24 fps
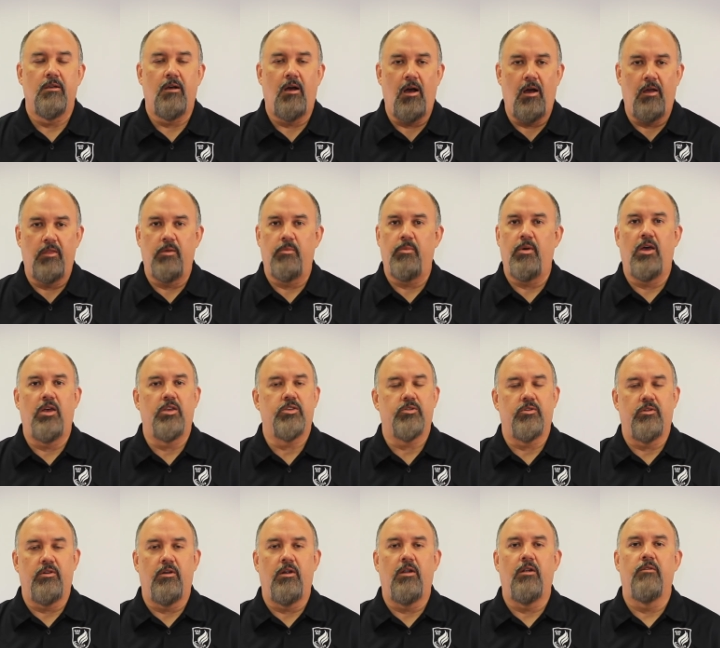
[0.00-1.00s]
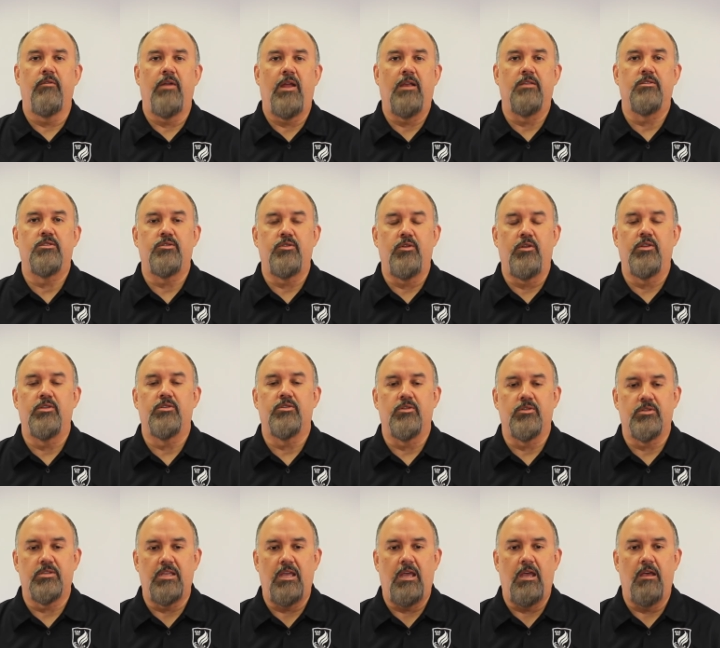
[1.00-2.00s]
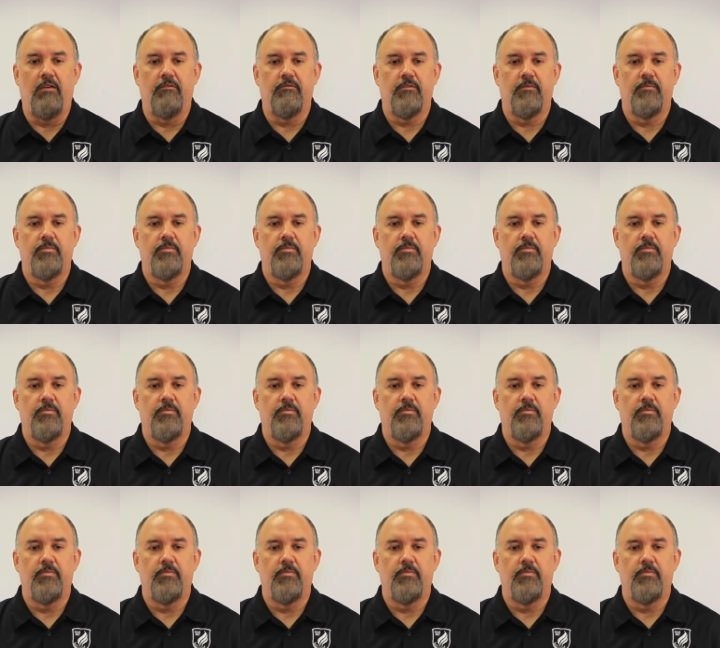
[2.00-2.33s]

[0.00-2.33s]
on the bus or around students or staff.